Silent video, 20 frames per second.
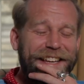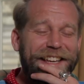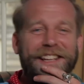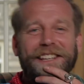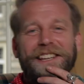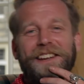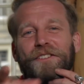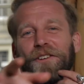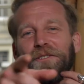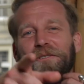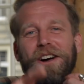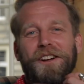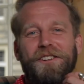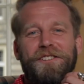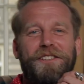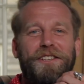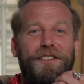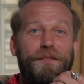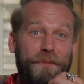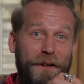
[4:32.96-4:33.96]
He'll never
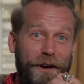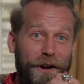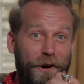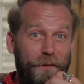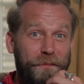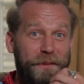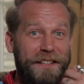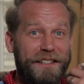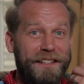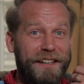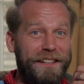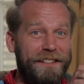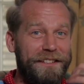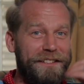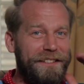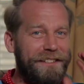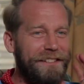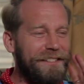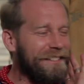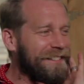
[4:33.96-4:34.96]
watch this, but I hope he
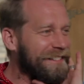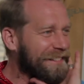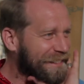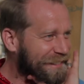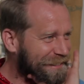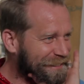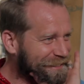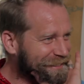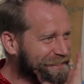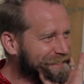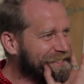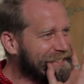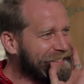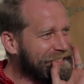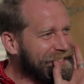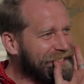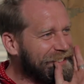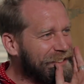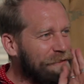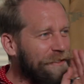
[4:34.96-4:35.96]
does.
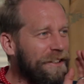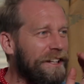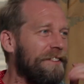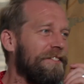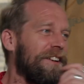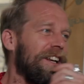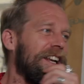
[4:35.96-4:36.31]
We'll have a